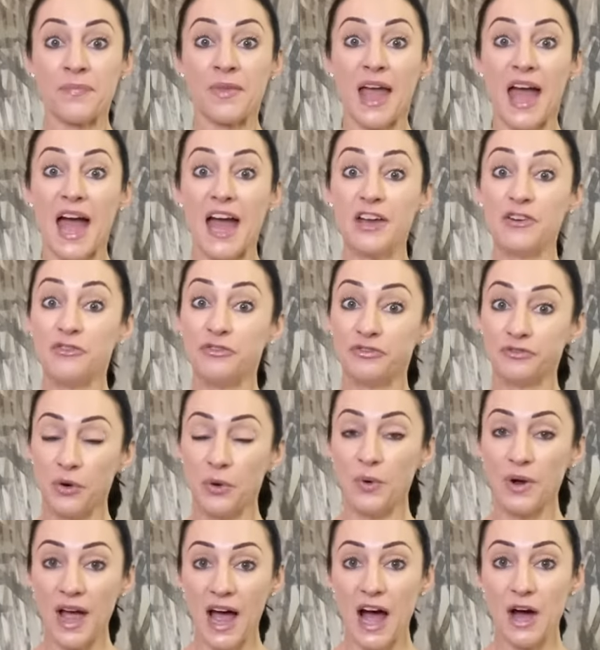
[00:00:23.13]
And
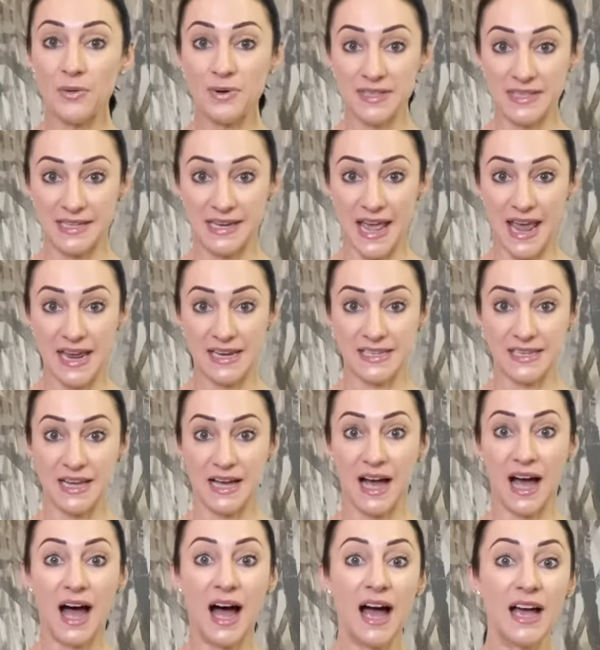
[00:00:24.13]
4 hours later,
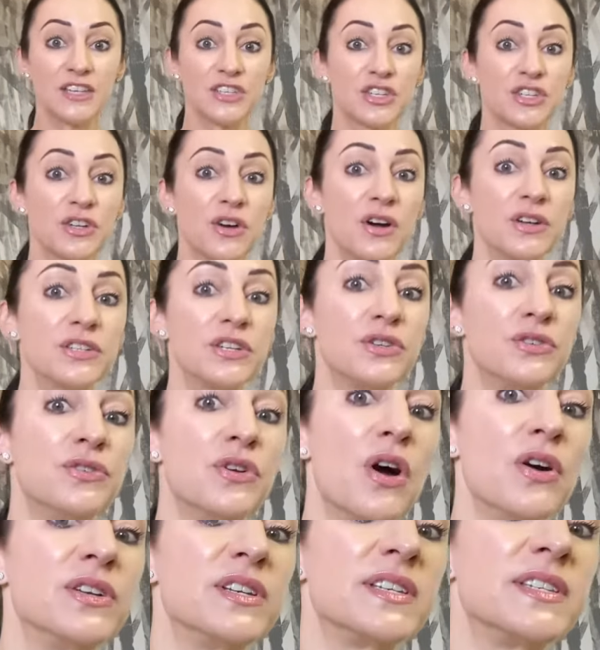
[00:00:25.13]
I started
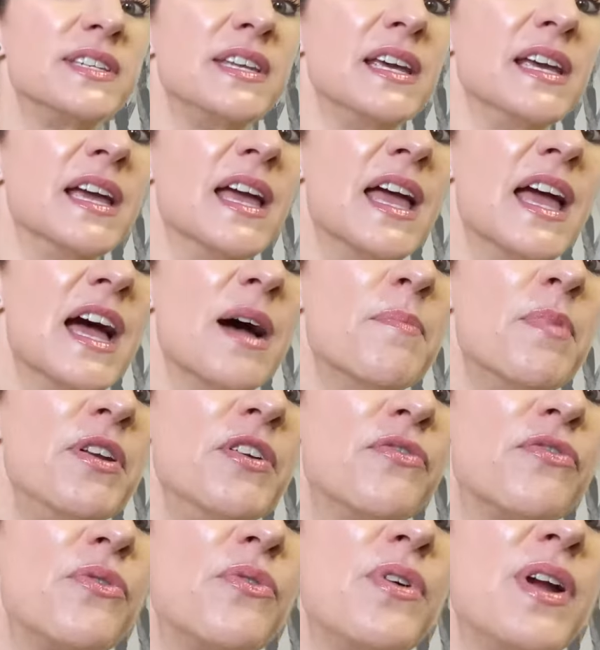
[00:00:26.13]
noticing a bit
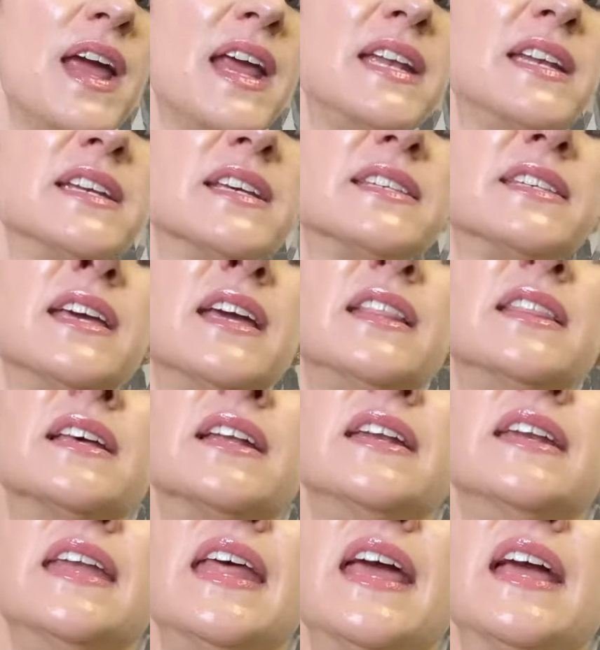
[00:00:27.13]
of redness in the
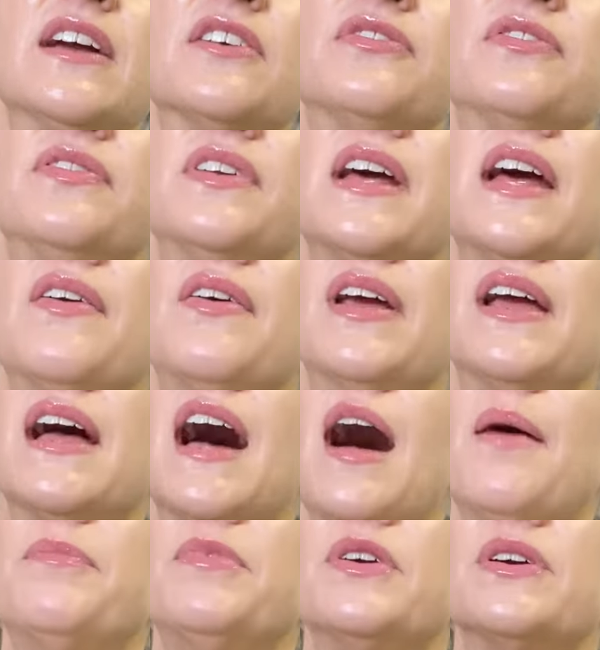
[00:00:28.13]
neck flaring
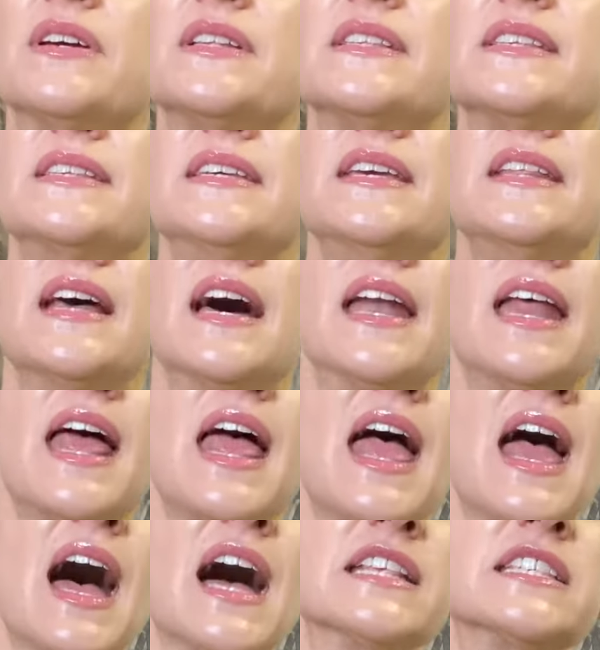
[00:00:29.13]
up. You can see that.
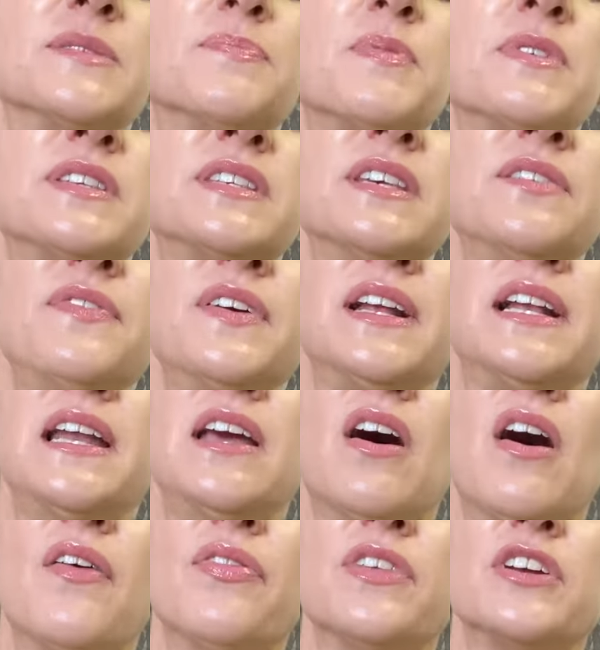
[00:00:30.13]
And
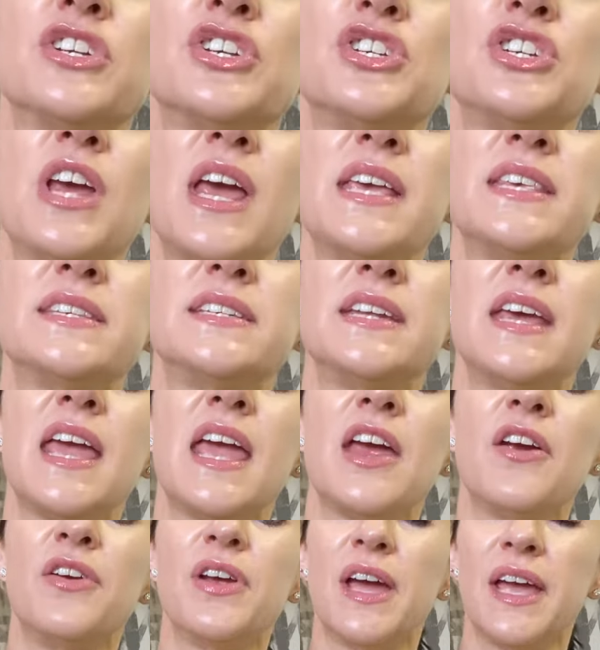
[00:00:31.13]
specifically on the chest
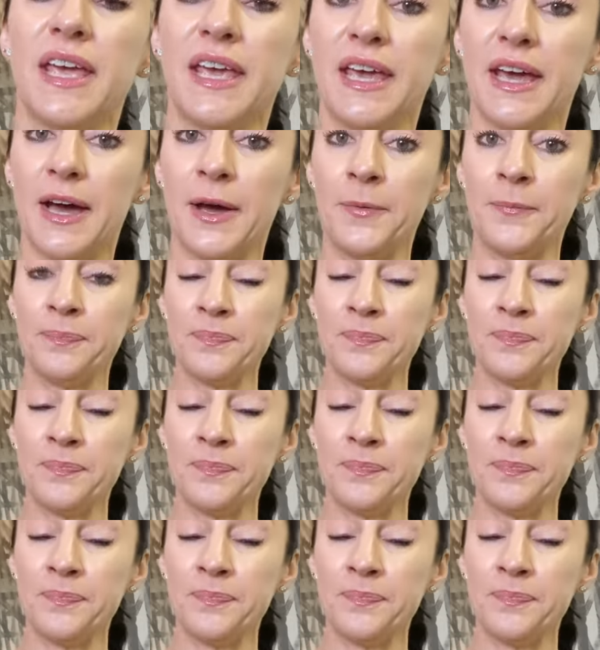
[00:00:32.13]
area here.